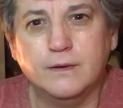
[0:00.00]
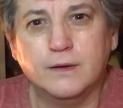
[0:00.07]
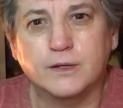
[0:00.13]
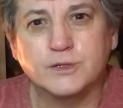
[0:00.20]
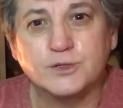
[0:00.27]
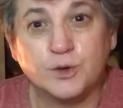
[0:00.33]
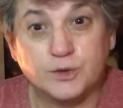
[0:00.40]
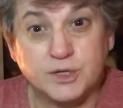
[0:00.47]

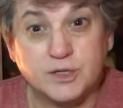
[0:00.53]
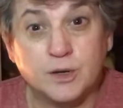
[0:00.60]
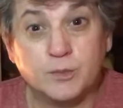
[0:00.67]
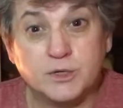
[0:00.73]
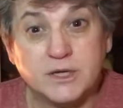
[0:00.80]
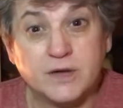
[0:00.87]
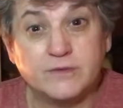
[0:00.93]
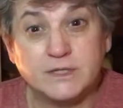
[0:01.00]
And so December
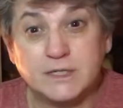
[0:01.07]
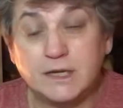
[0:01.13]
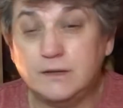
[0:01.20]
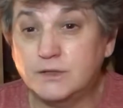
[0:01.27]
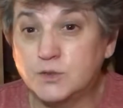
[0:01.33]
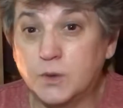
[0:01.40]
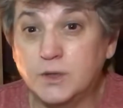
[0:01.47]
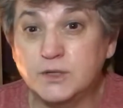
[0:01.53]

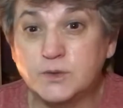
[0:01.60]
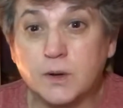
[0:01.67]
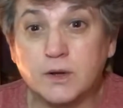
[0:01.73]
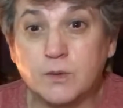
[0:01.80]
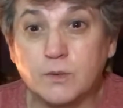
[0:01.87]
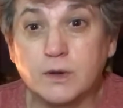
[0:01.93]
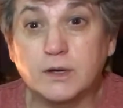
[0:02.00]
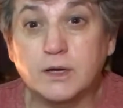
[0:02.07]
17th,
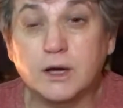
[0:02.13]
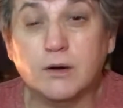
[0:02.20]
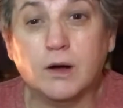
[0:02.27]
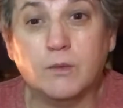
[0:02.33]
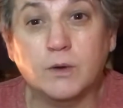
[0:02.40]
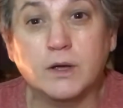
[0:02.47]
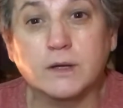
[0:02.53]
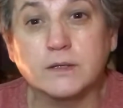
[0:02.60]
2021, here I
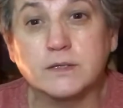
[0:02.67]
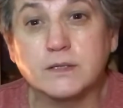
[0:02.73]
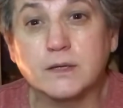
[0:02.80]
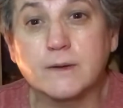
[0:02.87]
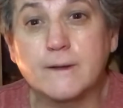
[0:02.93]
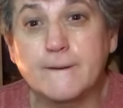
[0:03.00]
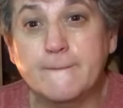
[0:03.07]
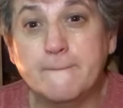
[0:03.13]
was,
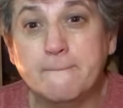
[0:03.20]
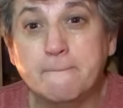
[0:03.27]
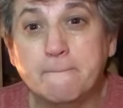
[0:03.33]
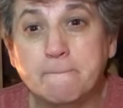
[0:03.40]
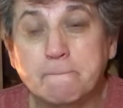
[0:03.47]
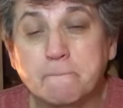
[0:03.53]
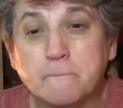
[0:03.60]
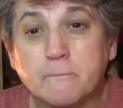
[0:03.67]

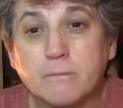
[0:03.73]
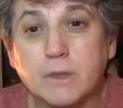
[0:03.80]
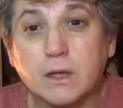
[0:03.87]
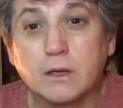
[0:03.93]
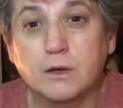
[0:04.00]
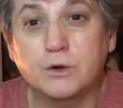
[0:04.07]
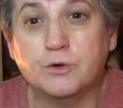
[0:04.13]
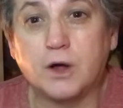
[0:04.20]

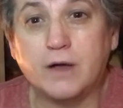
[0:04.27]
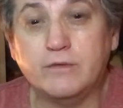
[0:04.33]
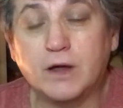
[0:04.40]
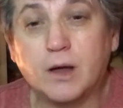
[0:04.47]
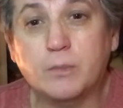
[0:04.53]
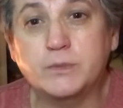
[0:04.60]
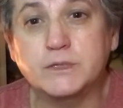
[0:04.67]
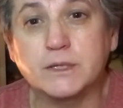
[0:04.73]

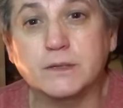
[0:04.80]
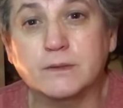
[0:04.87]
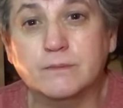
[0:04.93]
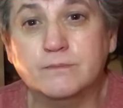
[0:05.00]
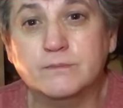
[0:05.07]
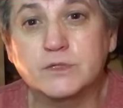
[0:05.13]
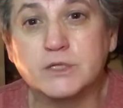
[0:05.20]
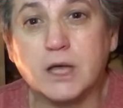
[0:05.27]
driving up to
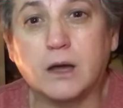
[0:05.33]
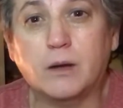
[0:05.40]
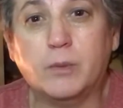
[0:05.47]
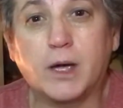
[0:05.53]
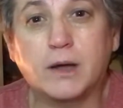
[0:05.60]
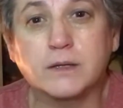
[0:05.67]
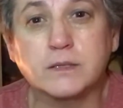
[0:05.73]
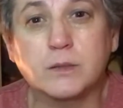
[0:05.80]
say
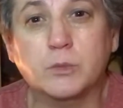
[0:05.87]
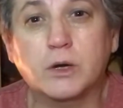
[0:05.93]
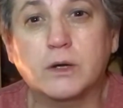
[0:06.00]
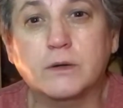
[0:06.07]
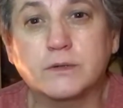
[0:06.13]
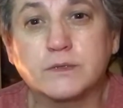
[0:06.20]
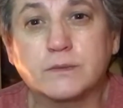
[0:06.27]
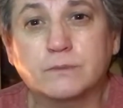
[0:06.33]
goodbye to someone
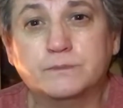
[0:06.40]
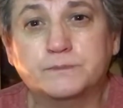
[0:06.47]
else.